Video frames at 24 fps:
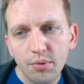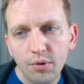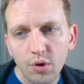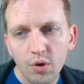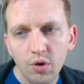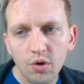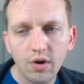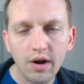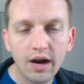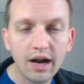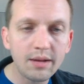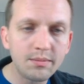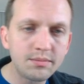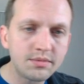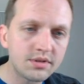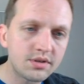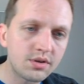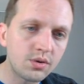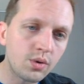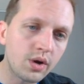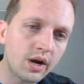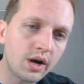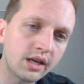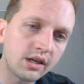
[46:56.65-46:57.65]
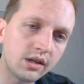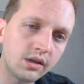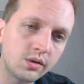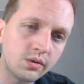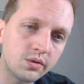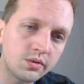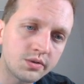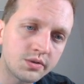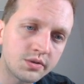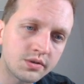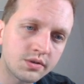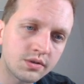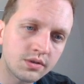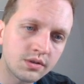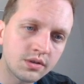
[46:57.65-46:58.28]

programs do I use?